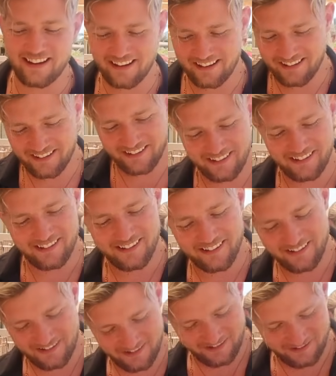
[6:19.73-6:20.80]
everything. and
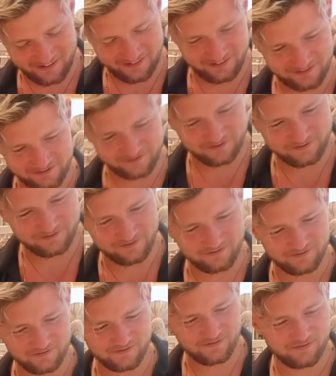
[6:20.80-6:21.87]
I've got a
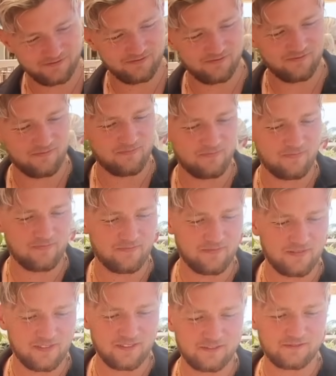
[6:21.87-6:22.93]
white wine
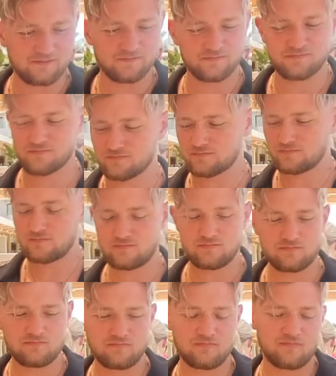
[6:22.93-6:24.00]
sangria.
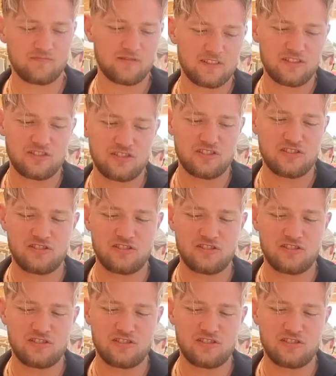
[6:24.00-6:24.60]
So cheers, guys.